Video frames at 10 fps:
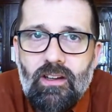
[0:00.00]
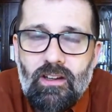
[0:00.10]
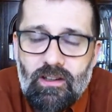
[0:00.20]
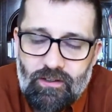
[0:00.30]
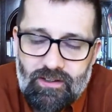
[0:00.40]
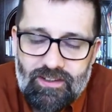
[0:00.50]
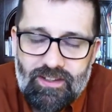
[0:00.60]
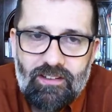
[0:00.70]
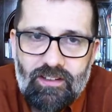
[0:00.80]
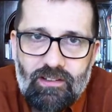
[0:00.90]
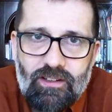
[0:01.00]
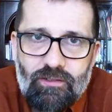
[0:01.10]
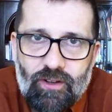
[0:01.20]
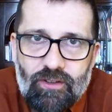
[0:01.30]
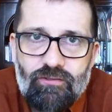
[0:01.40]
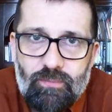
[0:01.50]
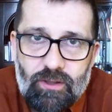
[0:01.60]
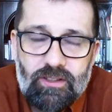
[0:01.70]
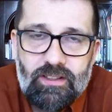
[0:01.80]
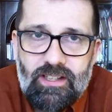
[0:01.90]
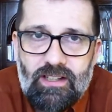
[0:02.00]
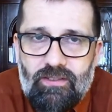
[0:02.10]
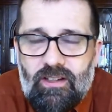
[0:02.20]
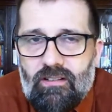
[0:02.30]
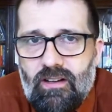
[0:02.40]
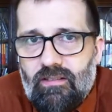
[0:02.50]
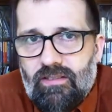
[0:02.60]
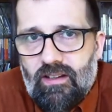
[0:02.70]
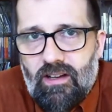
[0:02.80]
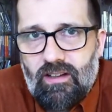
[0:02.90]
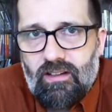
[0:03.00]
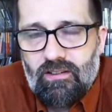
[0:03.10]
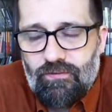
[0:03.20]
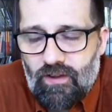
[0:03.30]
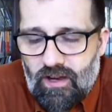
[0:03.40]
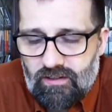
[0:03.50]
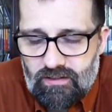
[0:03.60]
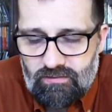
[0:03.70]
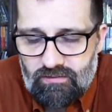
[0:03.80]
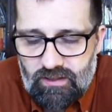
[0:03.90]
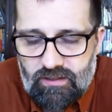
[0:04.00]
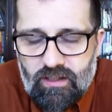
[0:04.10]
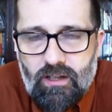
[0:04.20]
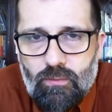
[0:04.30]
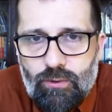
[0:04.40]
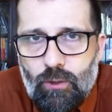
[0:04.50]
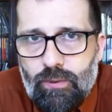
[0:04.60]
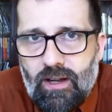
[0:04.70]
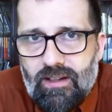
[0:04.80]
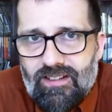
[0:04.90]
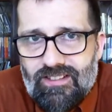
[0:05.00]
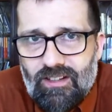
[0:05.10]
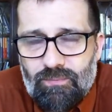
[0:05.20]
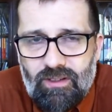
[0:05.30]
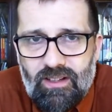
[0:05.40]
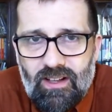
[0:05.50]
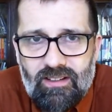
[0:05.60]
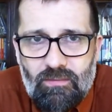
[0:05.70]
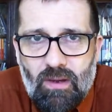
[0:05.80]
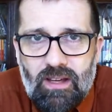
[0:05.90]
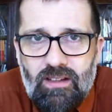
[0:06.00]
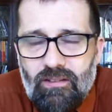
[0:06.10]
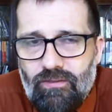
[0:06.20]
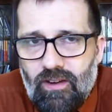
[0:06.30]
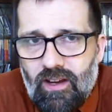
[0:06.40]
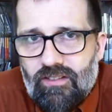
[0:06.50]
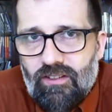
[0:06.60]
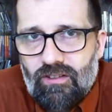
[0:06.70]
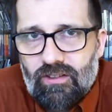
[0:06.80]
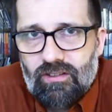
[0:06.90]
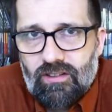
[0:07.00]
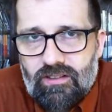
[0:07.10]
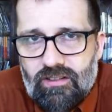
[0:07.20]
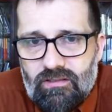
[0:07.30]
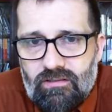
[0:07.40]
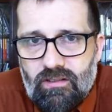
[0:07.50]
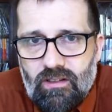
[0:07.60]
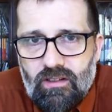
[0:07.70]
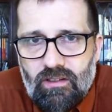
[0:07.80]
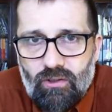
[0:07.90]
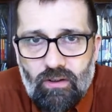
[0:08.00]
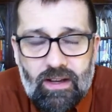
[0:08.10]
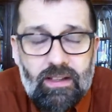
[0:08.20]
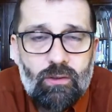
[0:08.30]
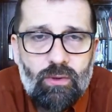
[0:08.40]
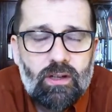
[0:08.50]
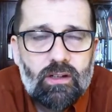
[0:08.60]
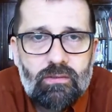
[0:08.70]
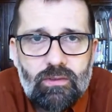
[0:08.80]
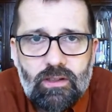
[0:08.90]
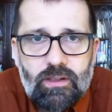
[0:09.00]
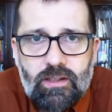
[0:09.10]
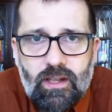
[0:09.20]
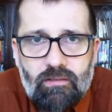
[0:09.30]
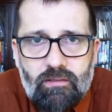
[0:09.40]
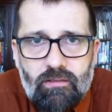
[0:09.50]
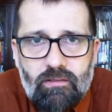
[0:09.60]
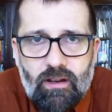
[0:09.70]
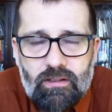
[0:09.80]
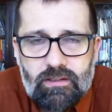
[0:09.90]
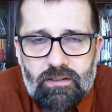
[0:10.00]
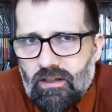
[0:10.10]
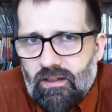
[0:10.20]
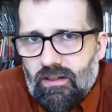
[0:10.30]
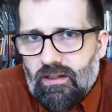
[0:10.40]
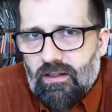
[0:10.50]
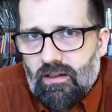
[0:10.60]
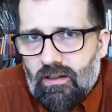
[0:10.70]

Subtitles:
the vulnerability of an aircraft carrier, the fact that you need proper anti-submarine, anti-mine defence in order to go anywhere with relative safety.